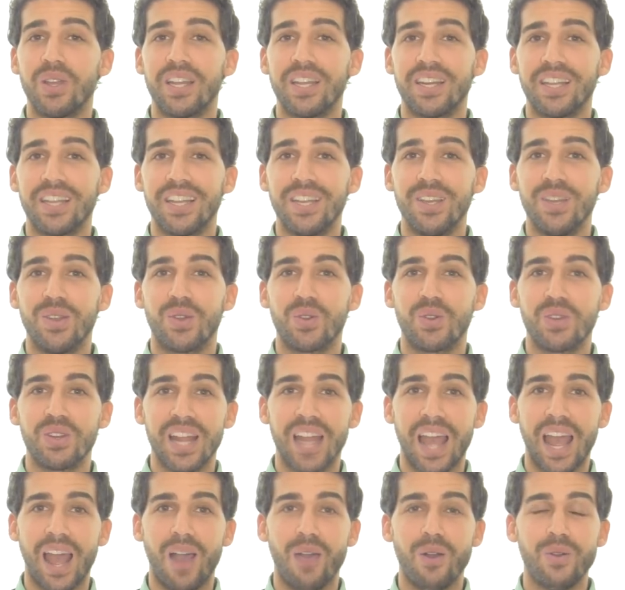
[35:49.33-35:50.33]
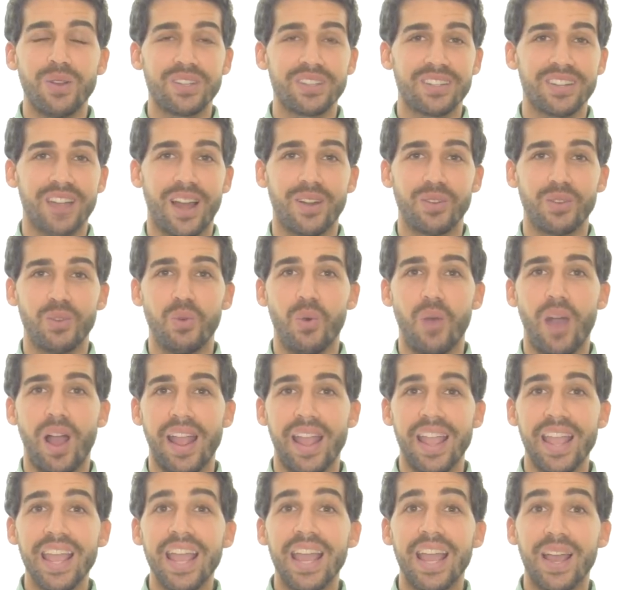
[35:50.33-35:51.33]
it here now, it's not who I
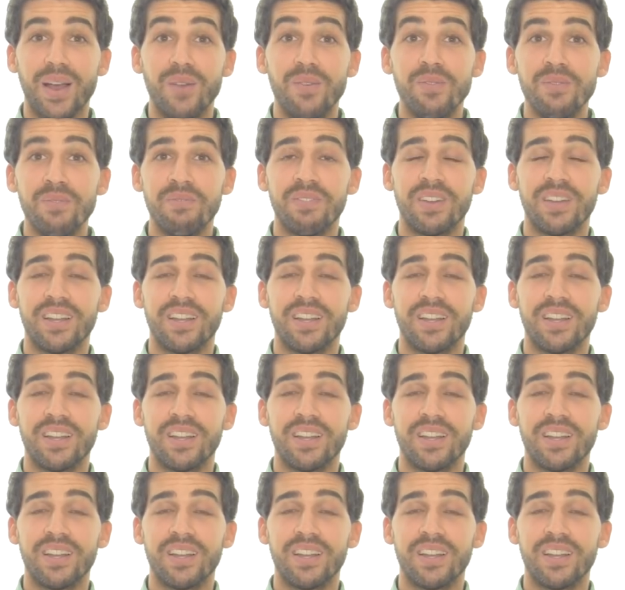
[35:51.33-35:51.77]
am.